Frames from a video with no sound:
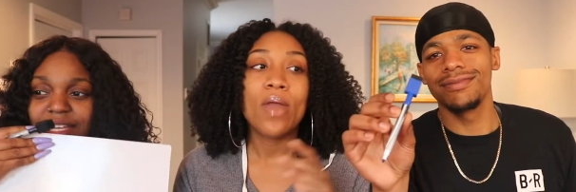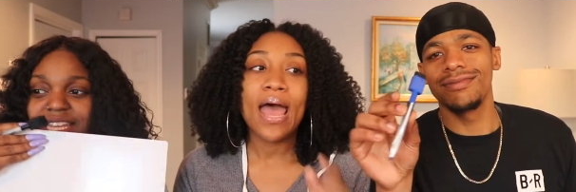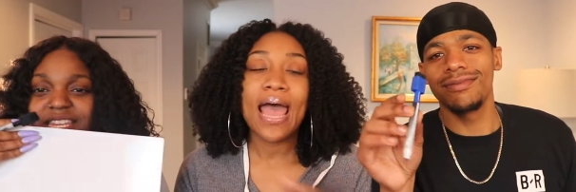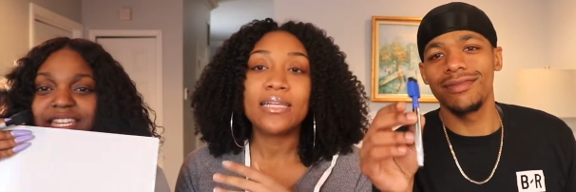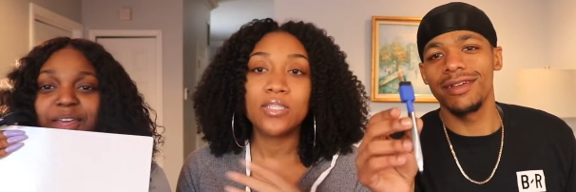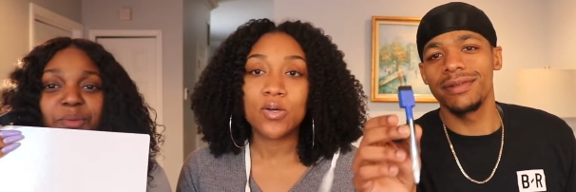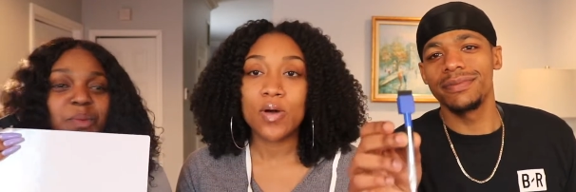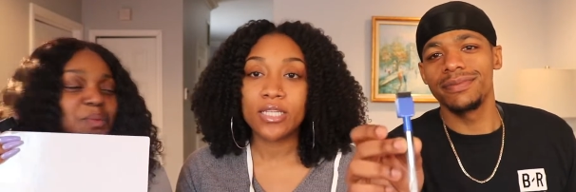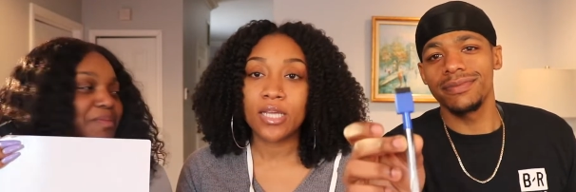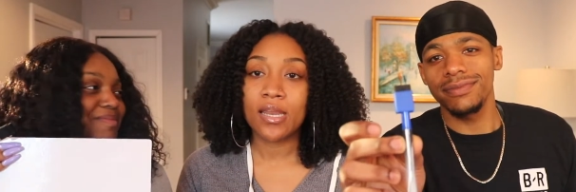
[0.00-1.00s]
Speaker 1: When I ask a
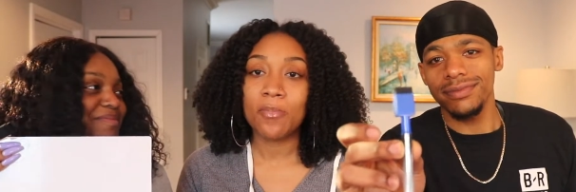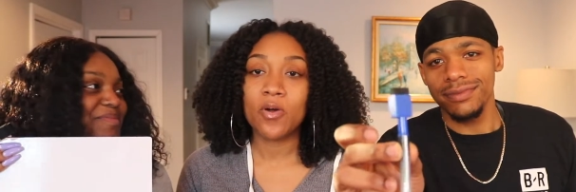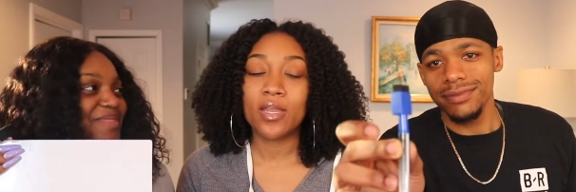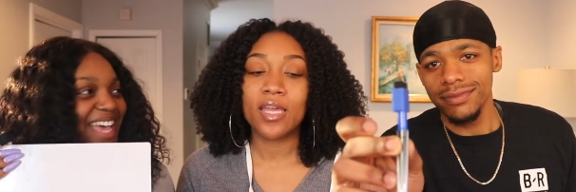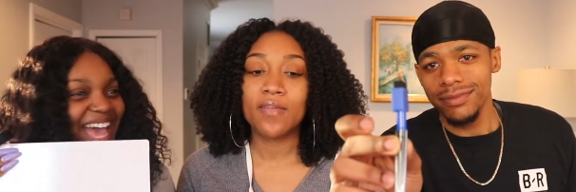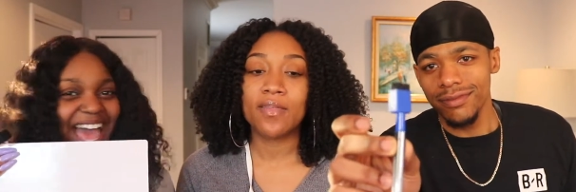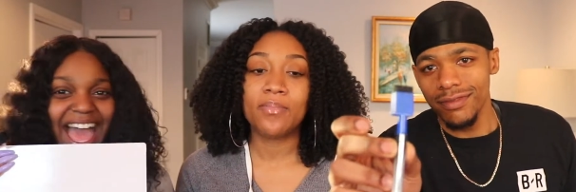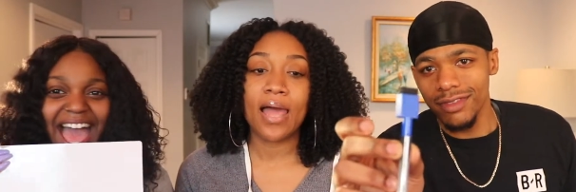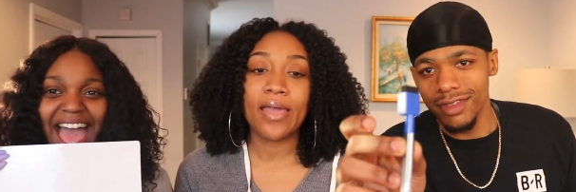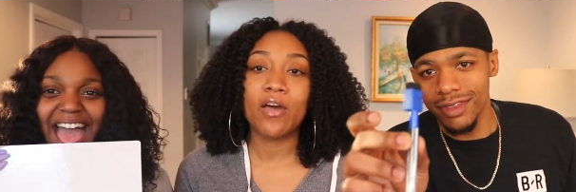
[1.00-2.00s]
question, I'm gonna give
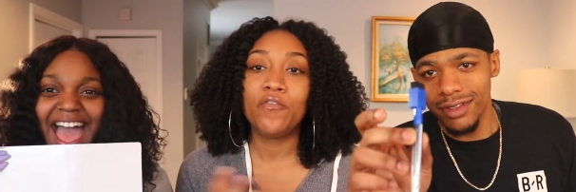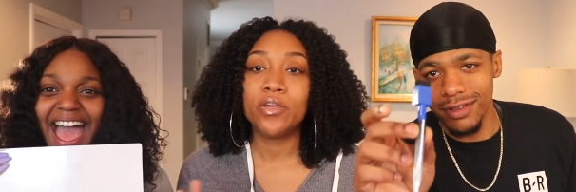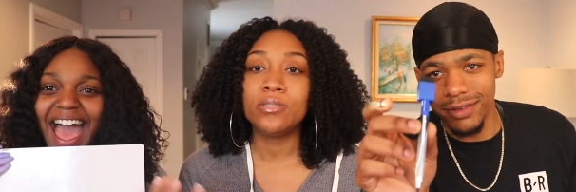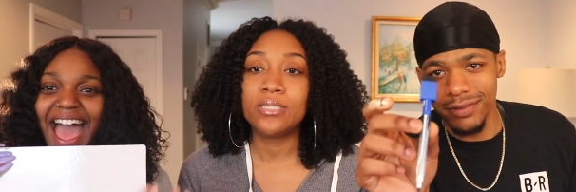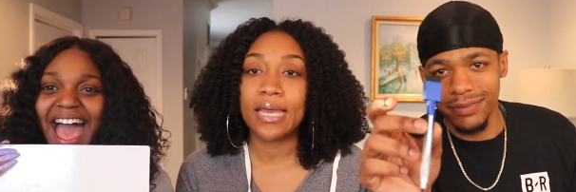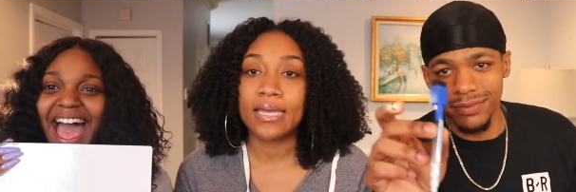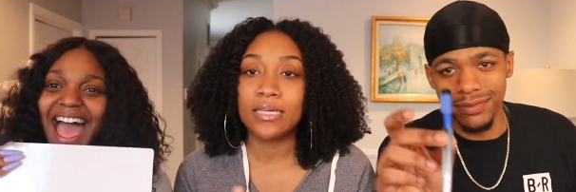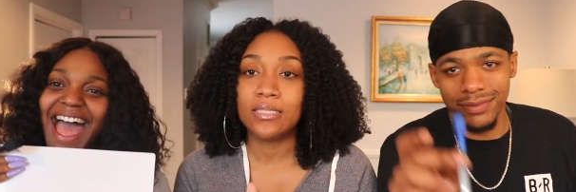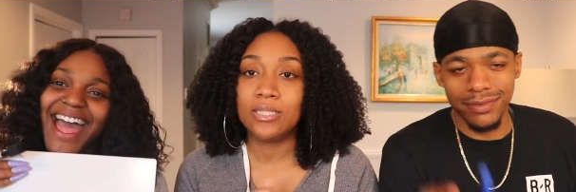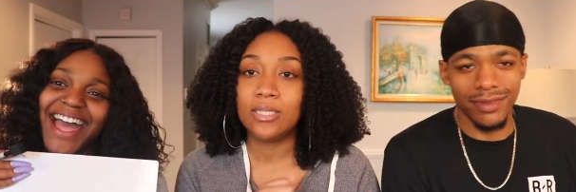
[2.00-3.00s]
them like a few
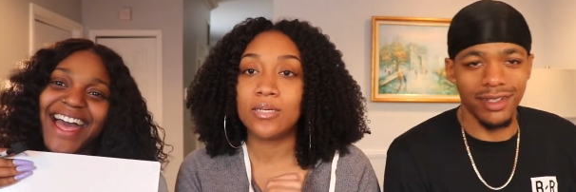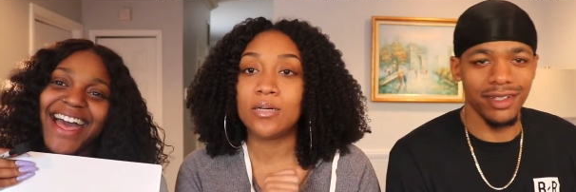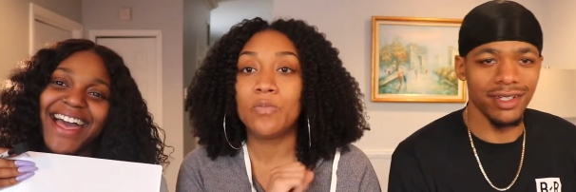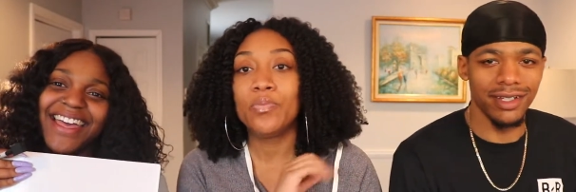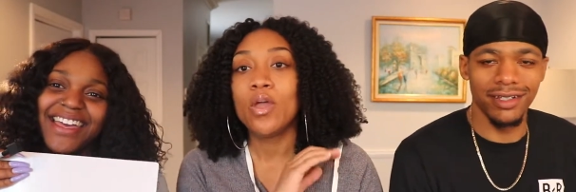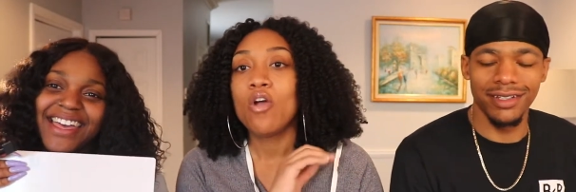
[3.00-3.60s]
seconds to